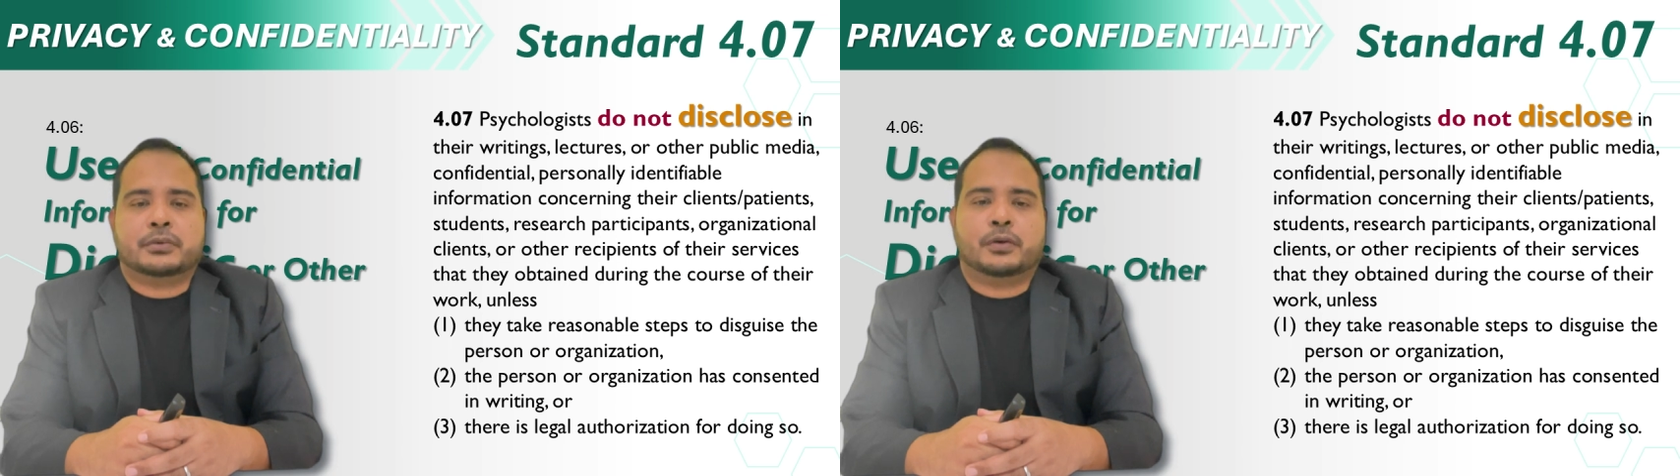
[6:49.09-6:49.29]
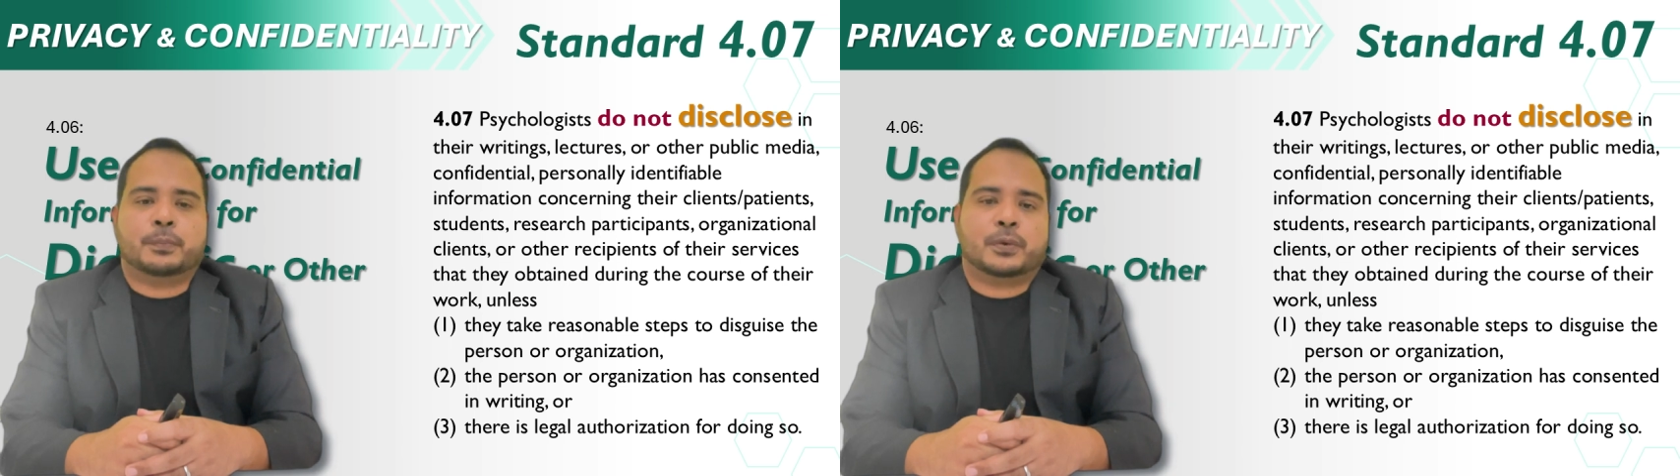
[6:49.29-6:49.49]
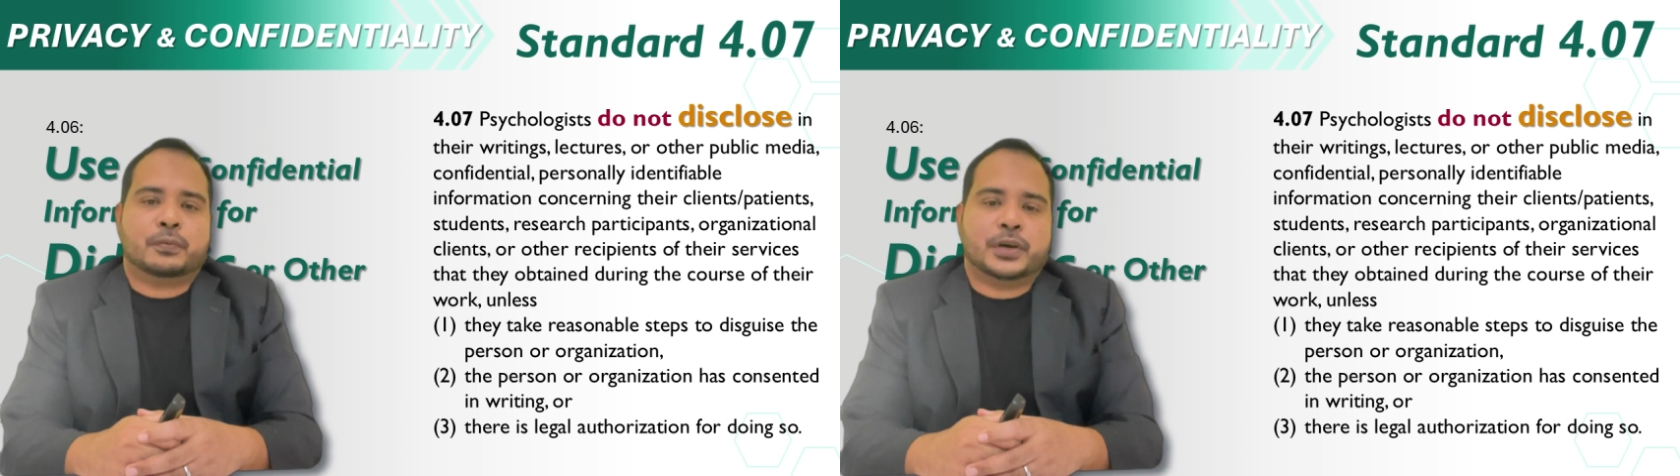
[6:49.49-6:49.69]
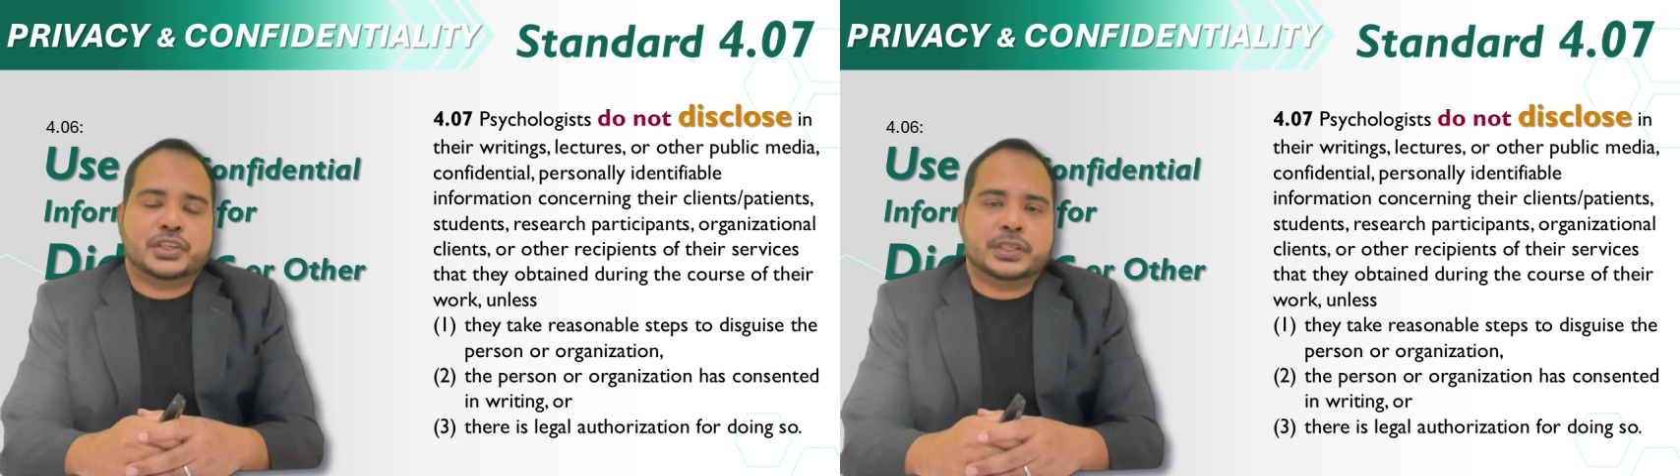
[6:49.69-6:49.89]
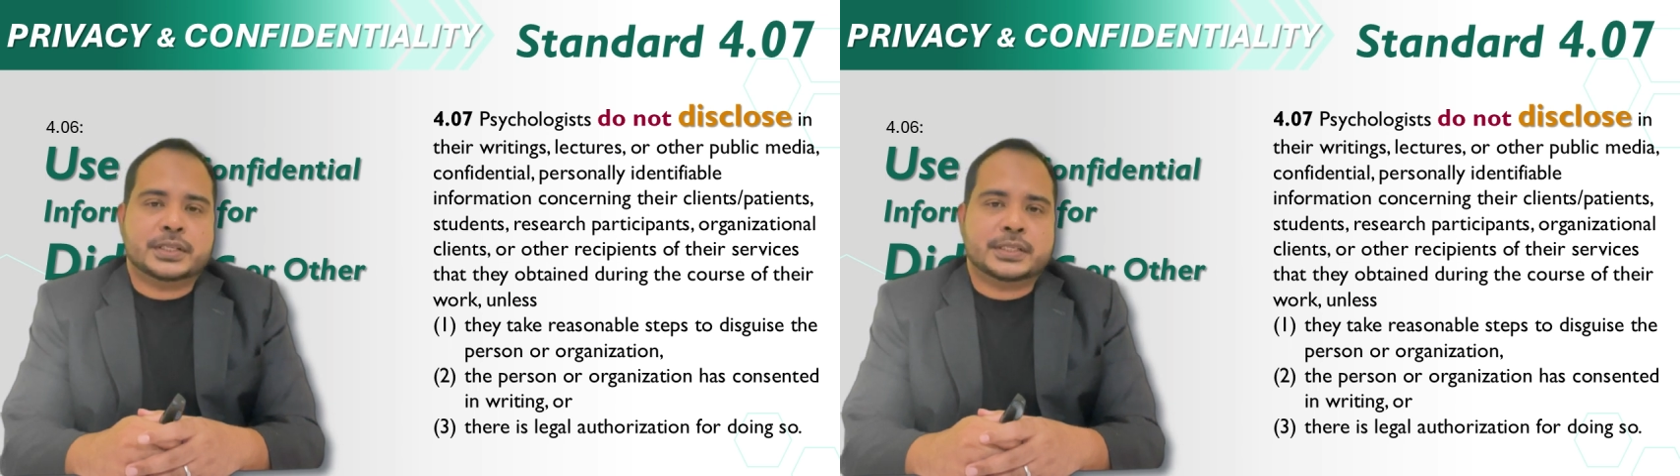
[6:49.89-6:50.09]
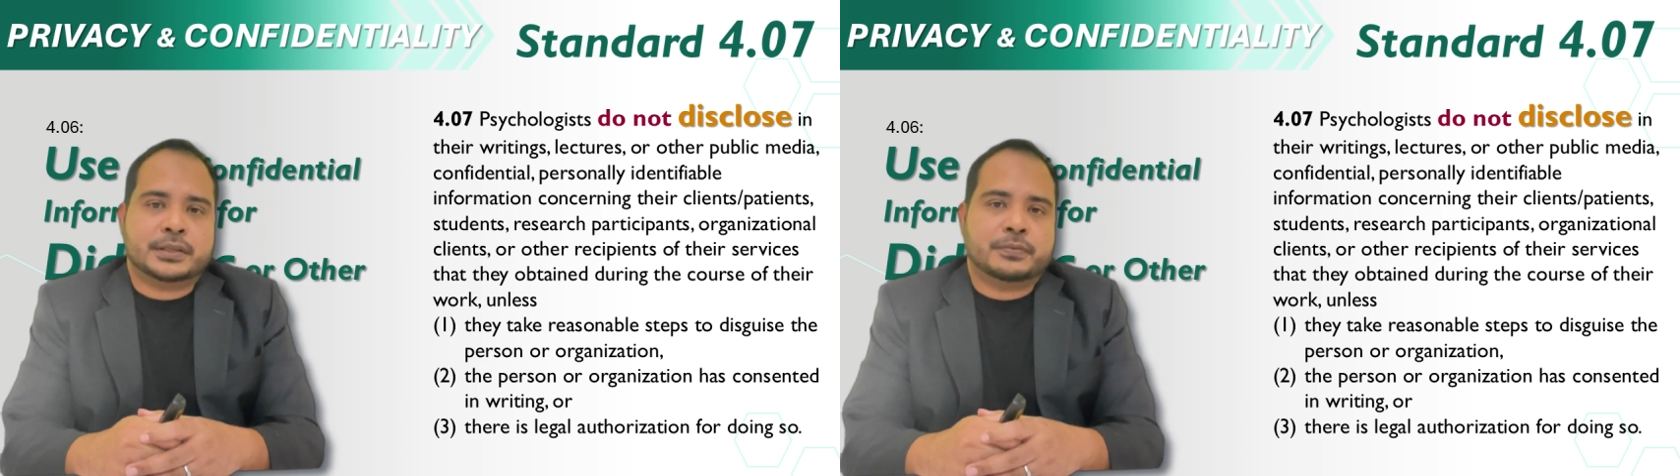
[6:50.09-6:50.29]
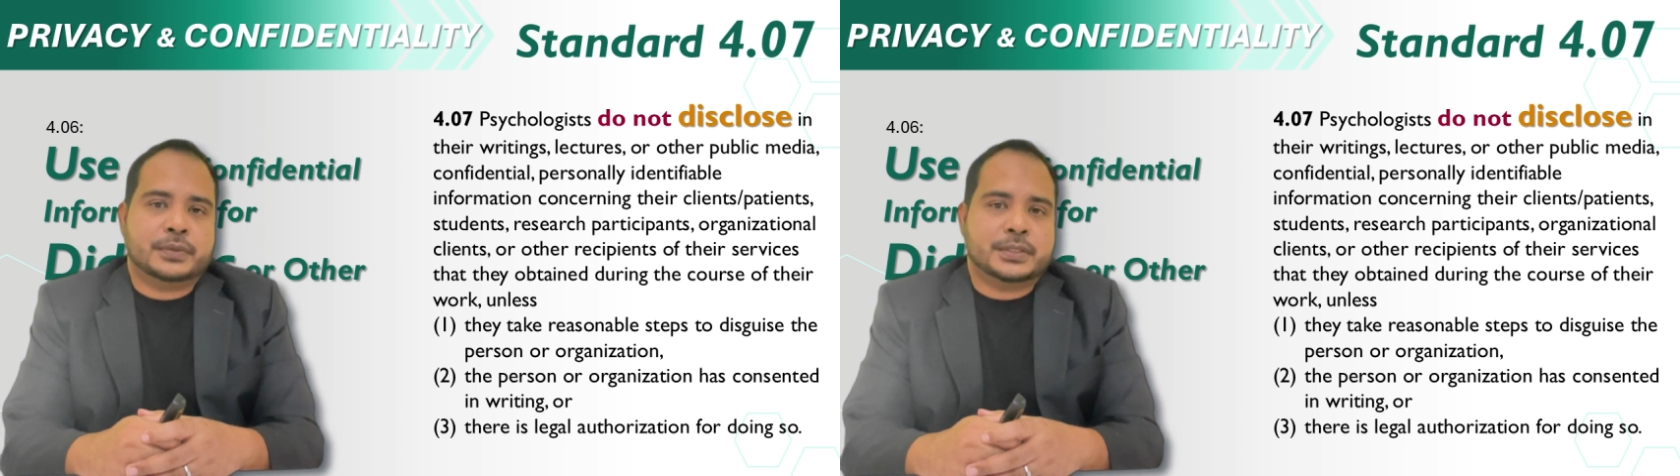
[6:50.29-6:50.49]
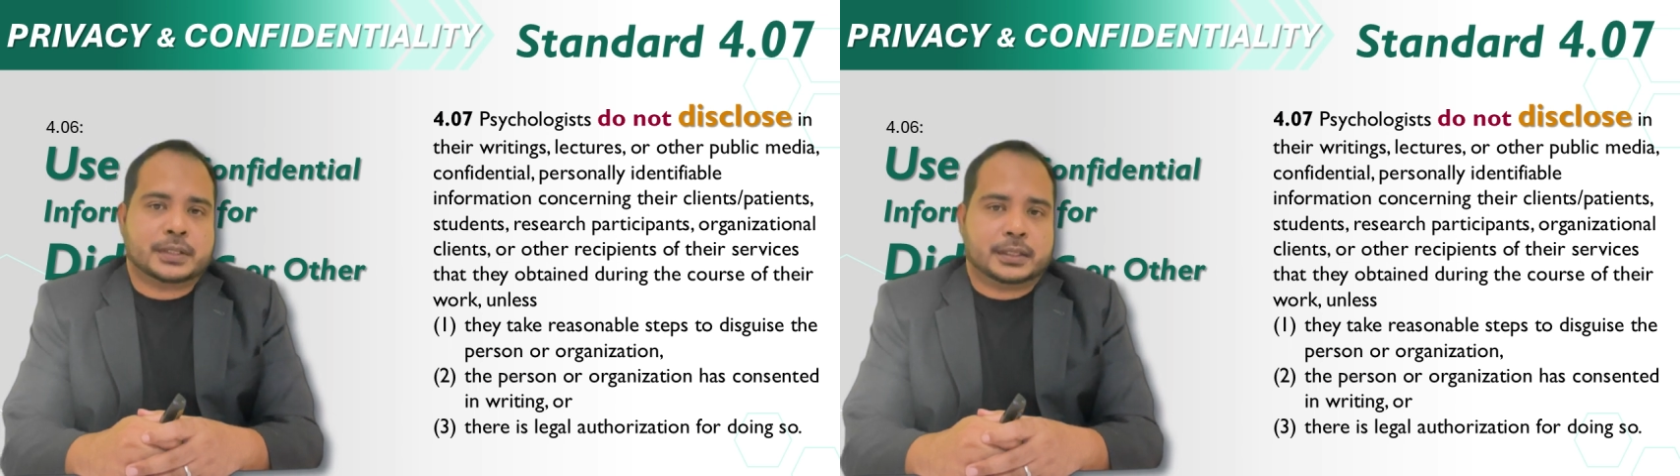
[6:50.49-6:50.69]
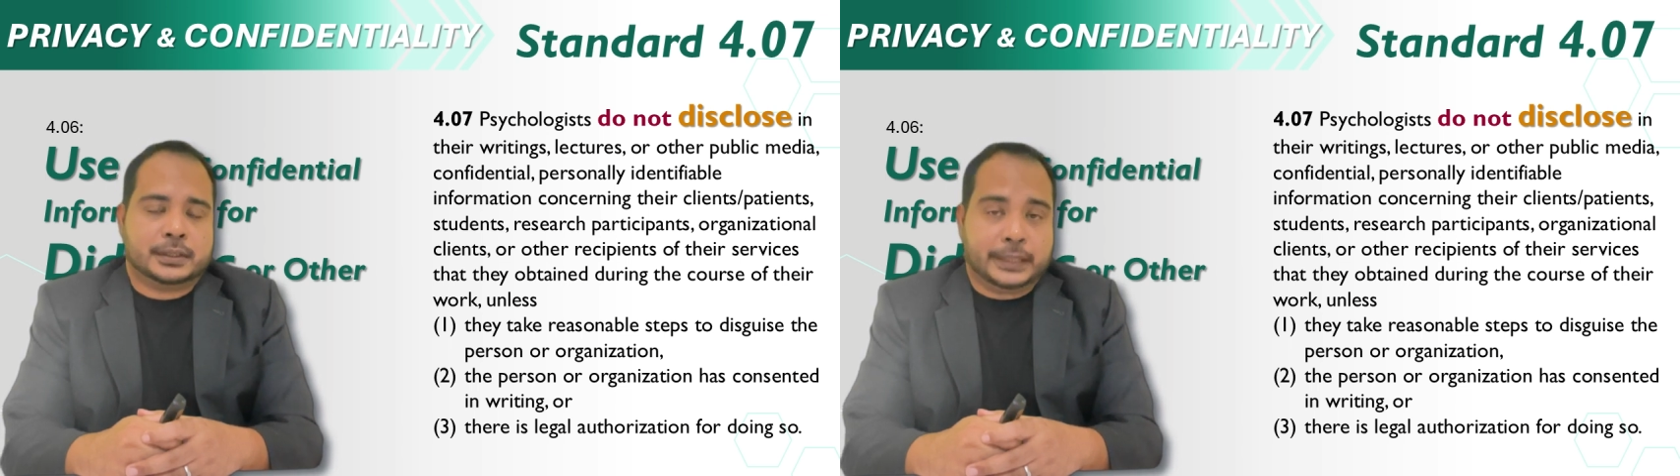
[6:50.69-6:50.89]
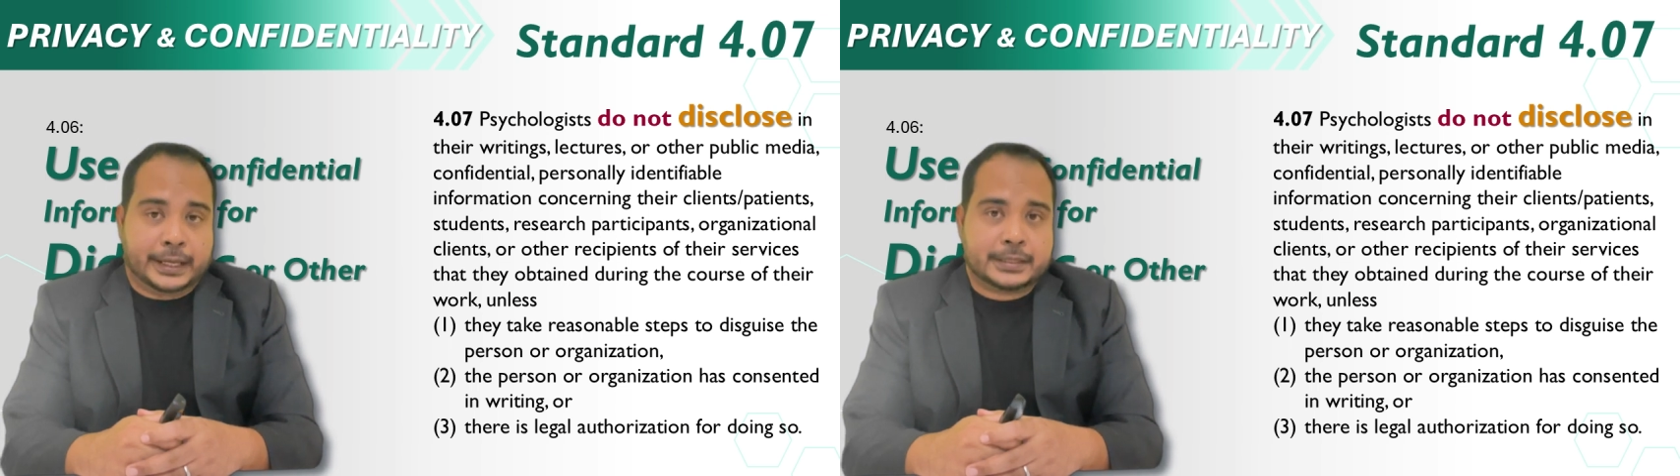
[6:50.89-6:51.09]
of professional service
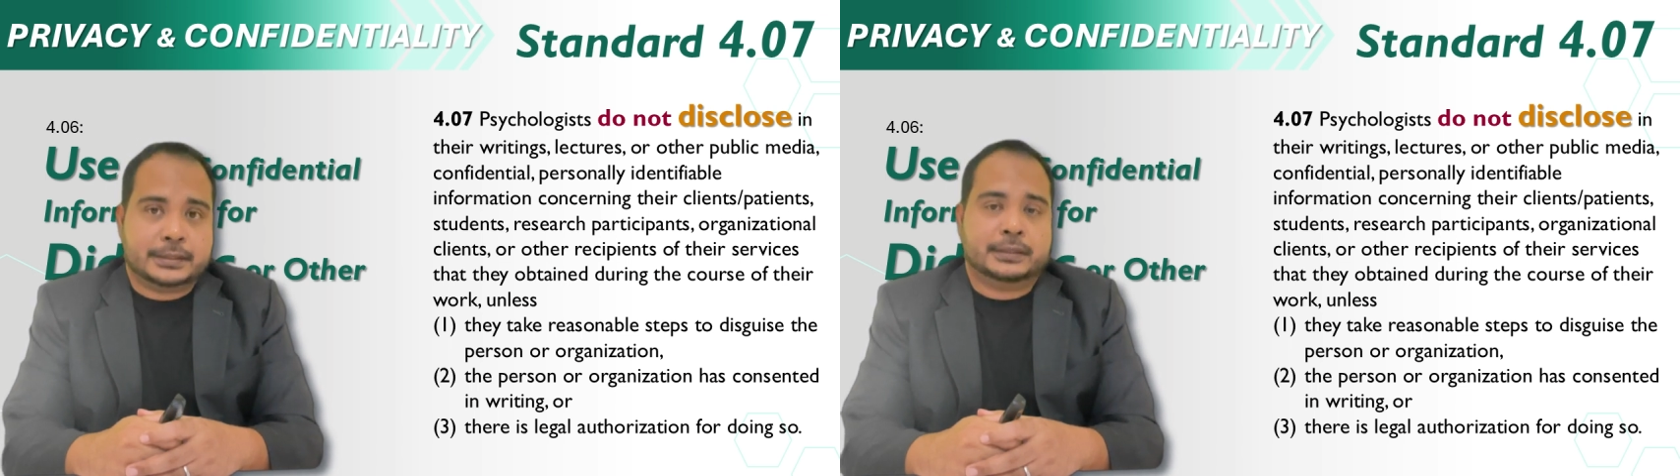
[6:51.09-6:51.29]
context.